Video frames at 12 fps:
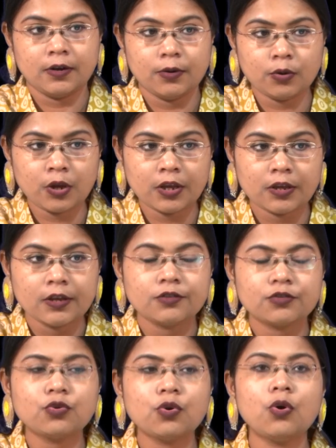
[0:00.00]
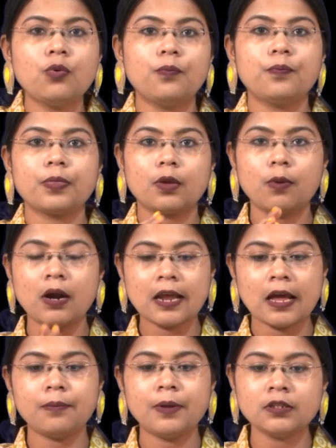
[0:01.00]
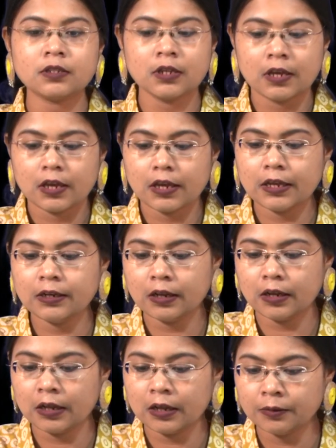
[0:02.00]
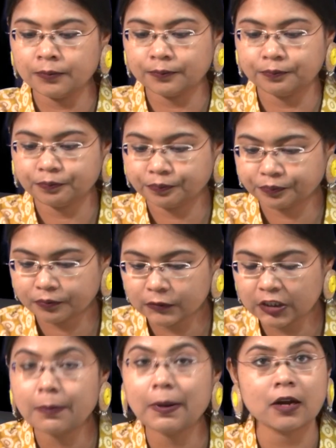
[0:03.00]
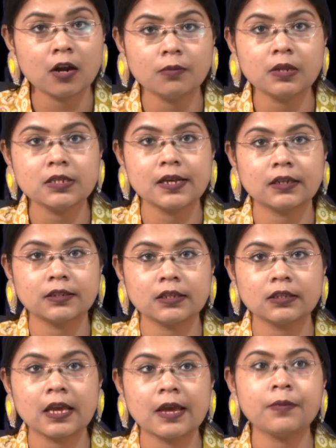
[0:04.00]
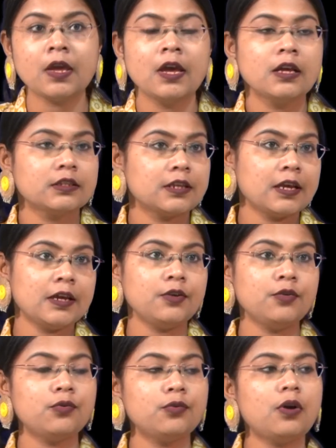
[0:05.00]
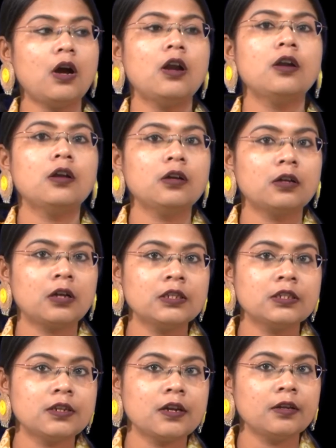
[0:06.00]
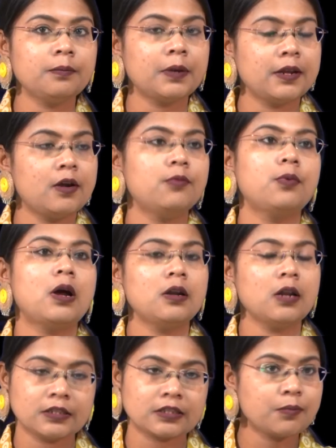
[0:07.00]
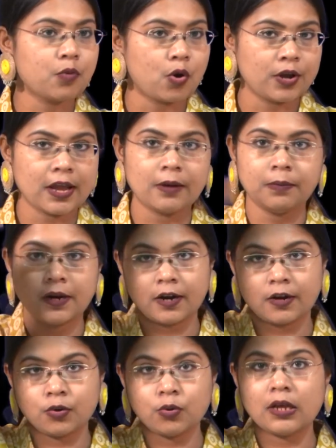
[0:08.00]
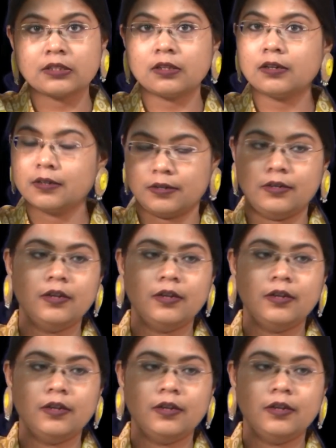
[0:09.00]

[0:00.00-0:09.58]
Okay. So, what happens in the battle of the sexes game, say you are considering player 1 as the boy and player 2 as the girl.